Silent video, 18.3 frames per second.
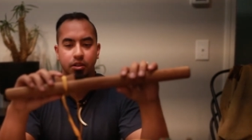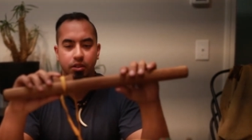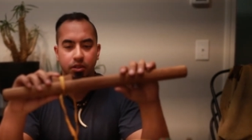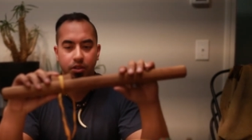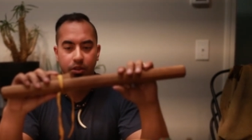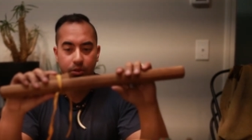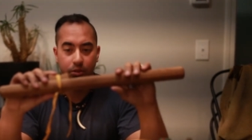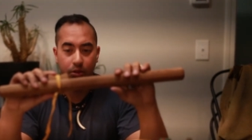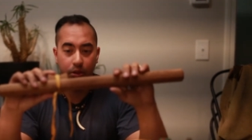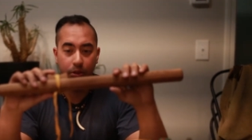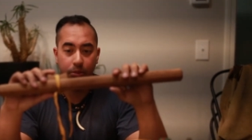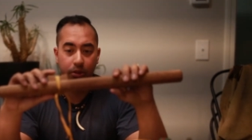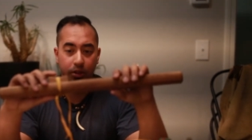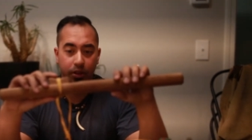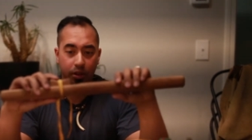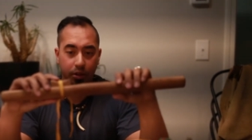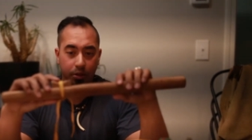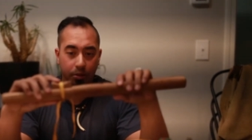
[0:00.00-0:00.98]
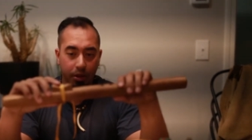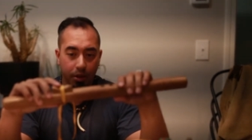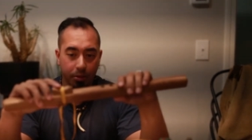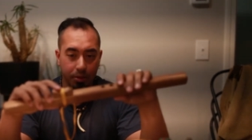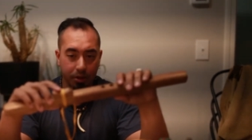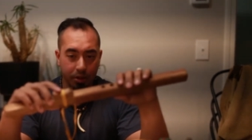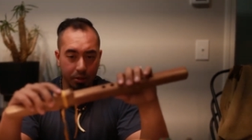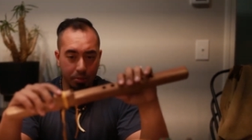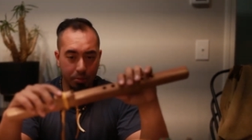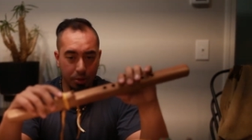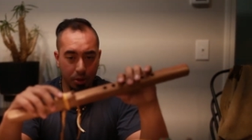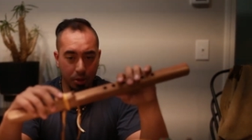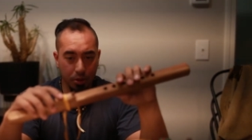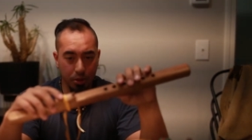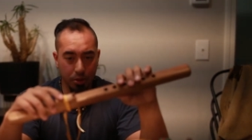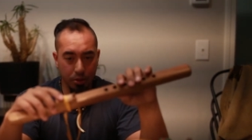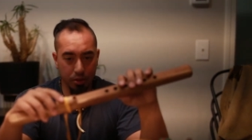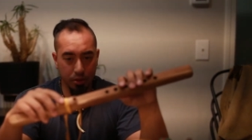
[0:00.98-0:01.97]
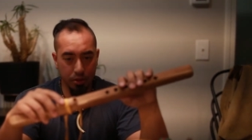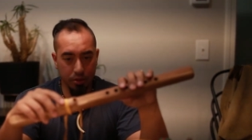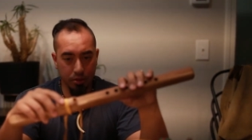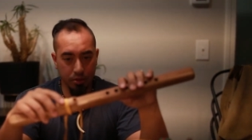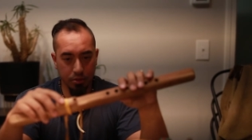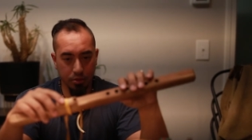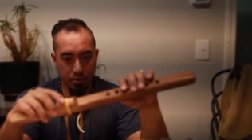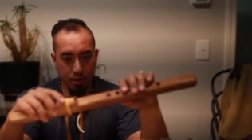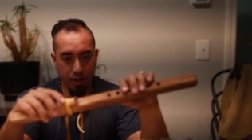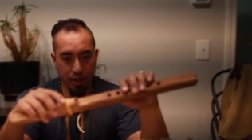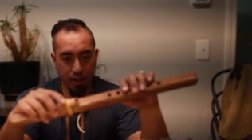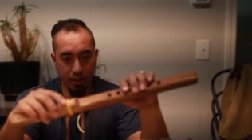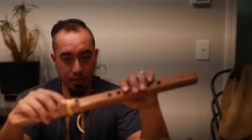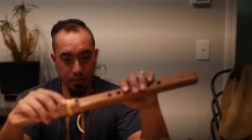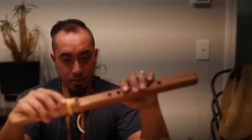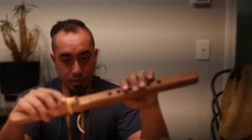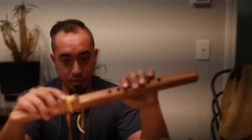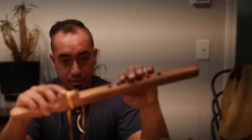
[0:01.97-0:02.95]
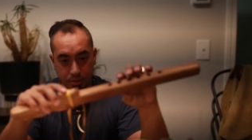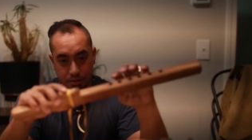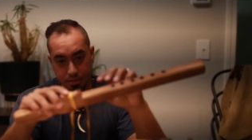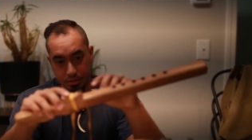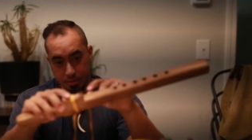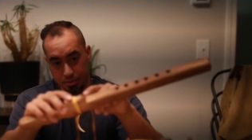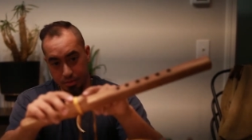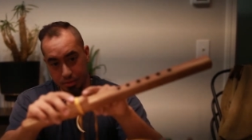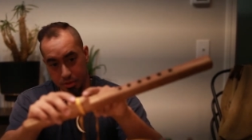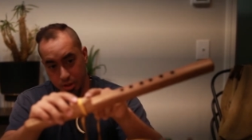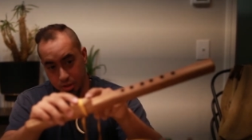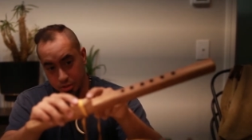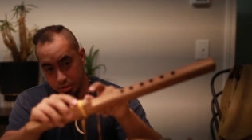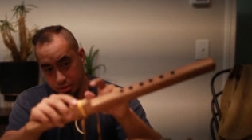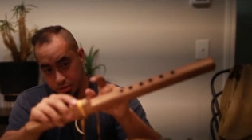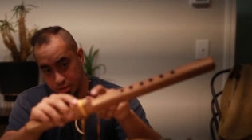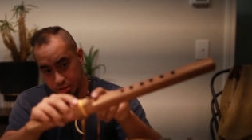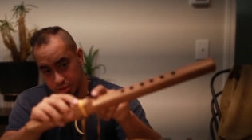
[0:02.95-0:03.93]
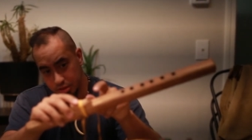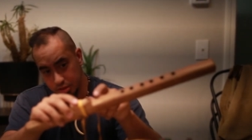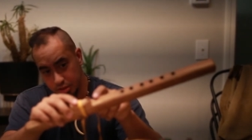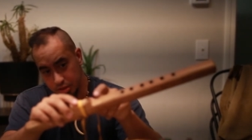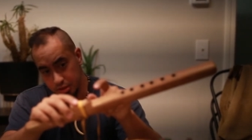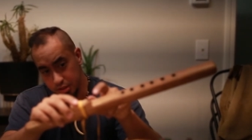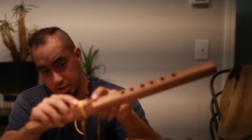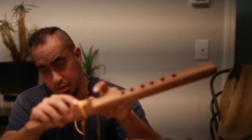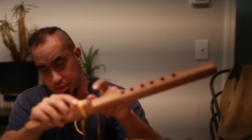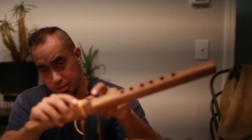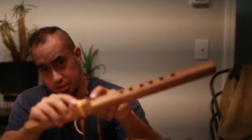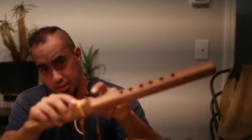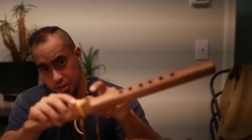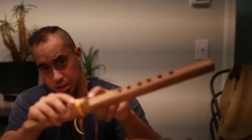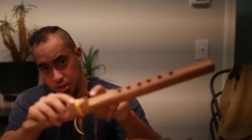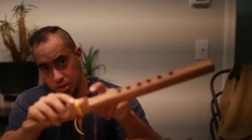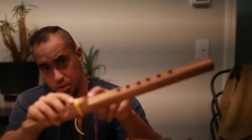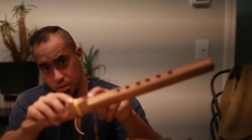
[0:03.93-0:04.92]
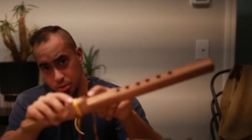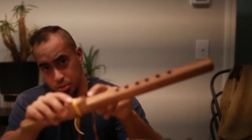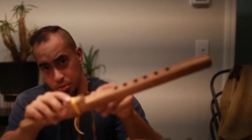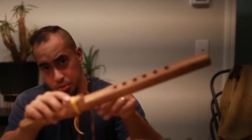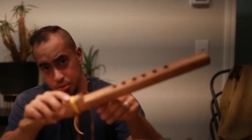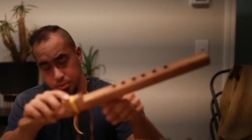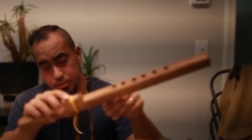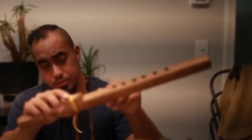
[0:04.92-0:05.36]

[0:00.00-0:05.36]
So normally you'd want to put the bird right flush against that hole,